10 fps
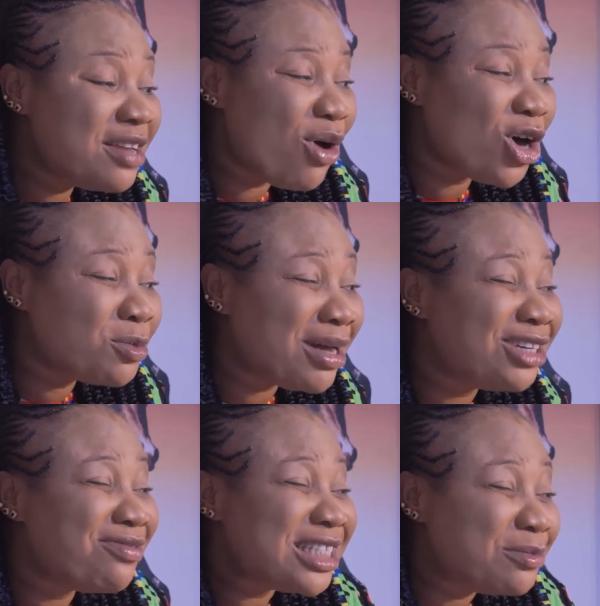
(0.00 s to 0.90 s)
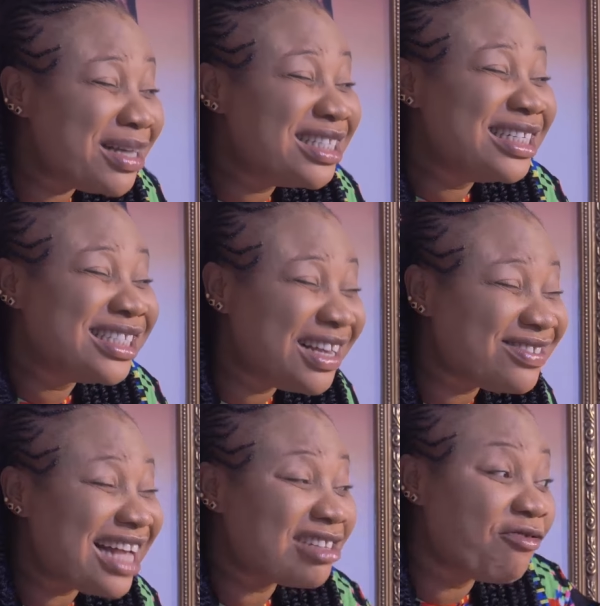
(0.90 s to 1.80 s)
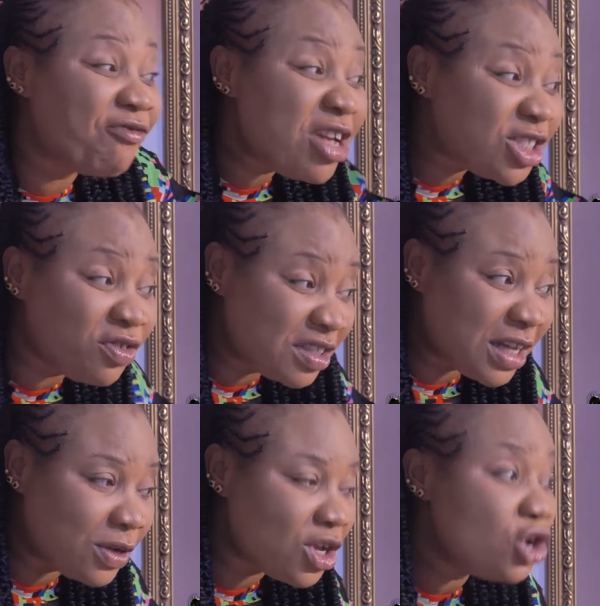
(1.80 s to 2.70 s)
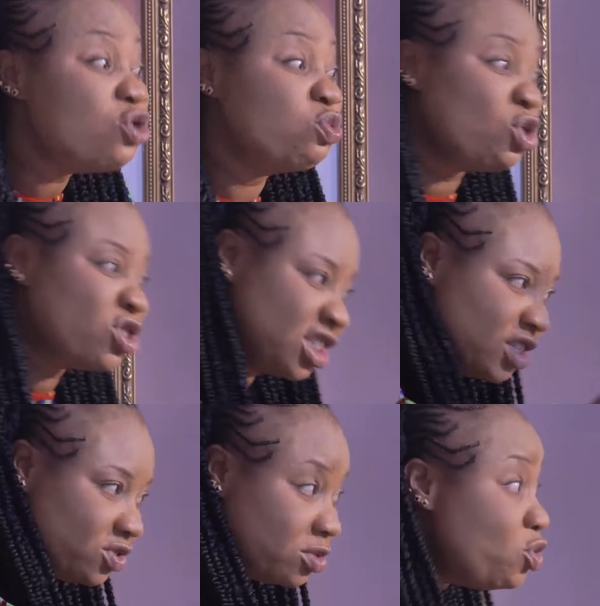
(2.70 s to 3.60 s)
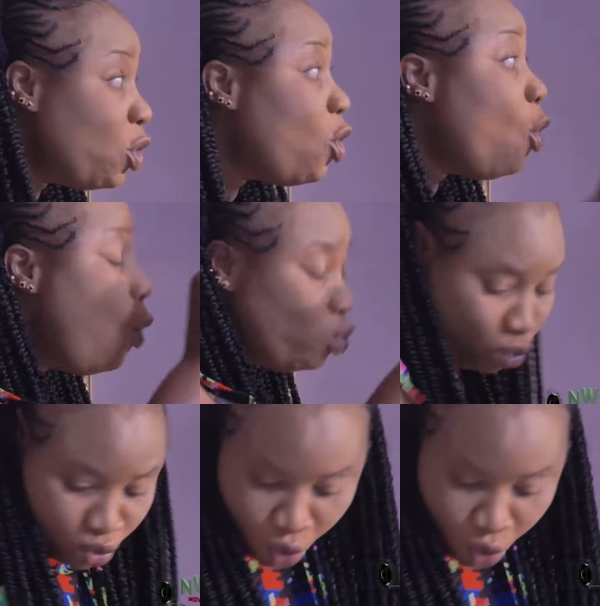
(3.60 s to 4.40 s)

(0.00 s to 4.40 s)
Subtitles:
to give my husband the respect he deserves as the first son of this house. You will not see this receipt. Oh,